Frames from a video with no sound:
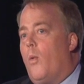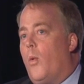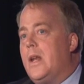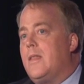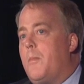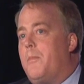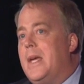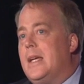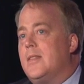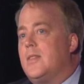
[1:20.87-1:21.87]
One of the
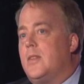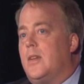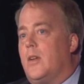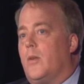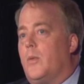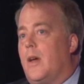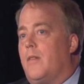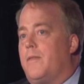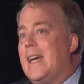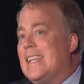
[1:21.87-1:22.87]
biggest you know,
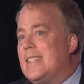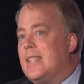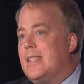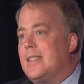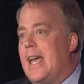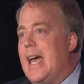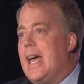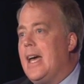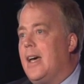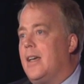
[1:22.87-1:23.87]
effects that this
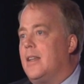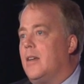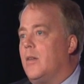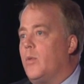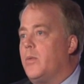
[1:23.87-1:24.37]
had uh,